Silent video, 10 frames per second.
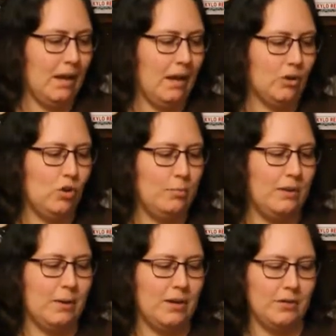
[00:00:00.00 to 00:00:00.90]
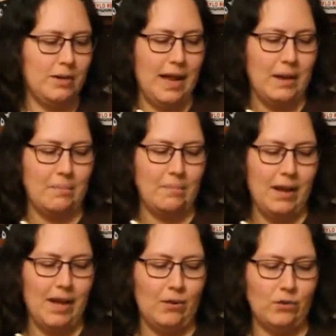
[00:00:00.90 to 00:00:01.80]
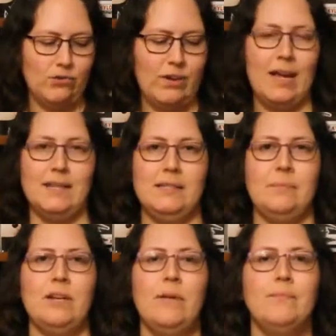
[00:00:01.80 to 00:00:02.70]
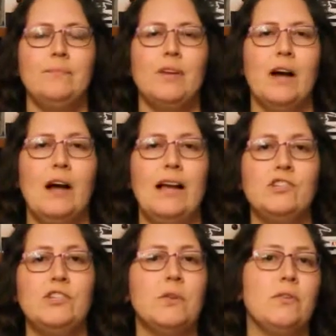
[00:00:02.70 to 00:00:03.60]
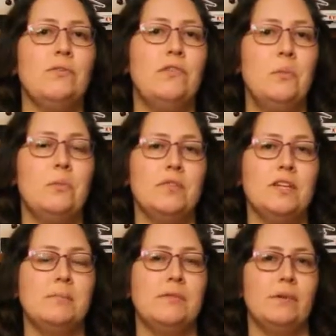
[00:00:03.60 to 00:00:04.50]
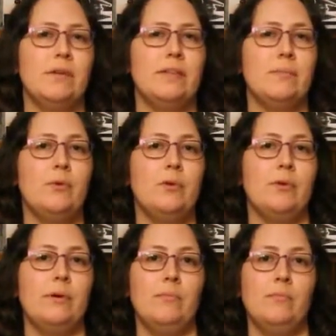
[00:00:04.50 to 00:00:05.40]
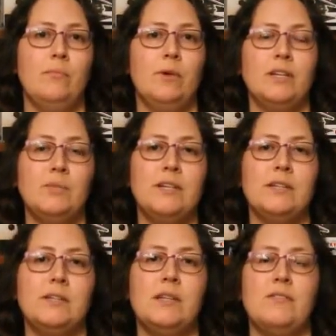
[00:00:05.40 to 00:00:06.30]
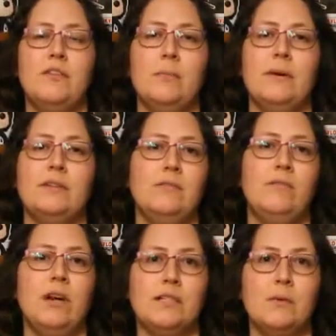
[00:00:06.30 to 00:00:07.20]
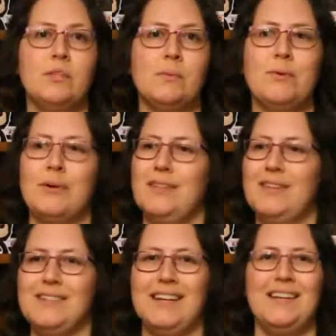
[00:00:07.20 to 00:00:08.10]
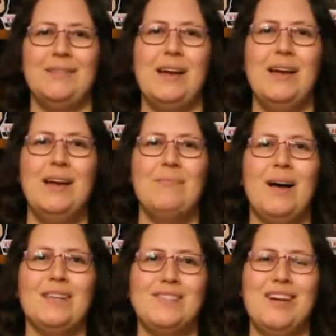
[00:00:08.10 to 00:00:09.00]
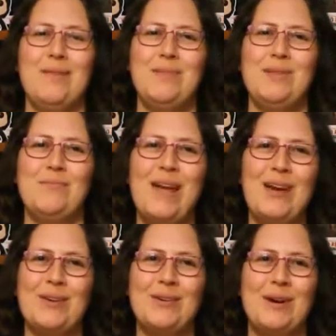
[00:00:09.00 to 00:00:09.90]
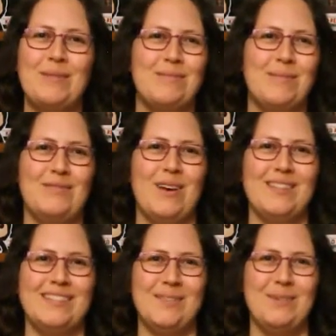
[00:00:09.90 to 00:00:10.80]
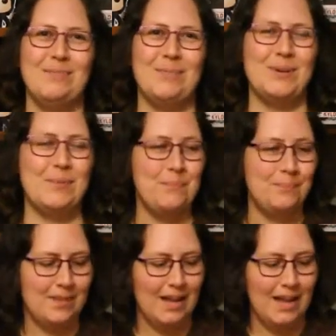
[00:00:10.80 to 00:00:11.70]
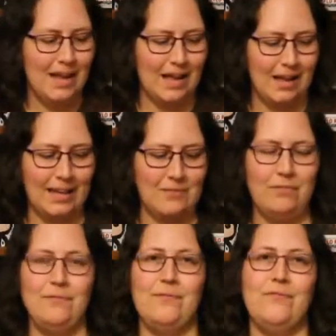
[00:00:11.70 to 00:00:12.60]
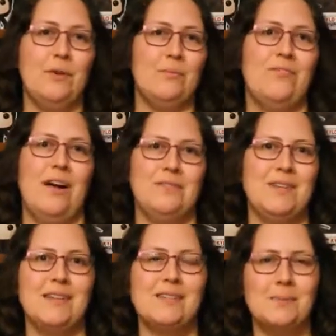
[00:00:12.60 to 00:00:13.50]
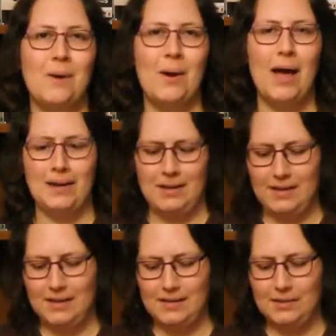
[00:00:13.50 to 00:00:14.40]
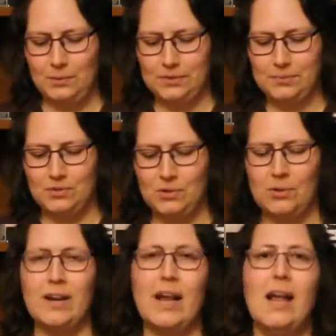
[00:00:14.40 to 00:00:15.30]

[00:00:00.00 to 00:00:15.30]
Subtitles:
Call Me By Your Name by Andre Assaman. I actually saw the film of this before I read the book, and when I went to see the film I didn't realise it was a book, and then suddenly parcel came in the mail. My father sent me the book. I gave the film 5 stars as well, and it is an awesome story.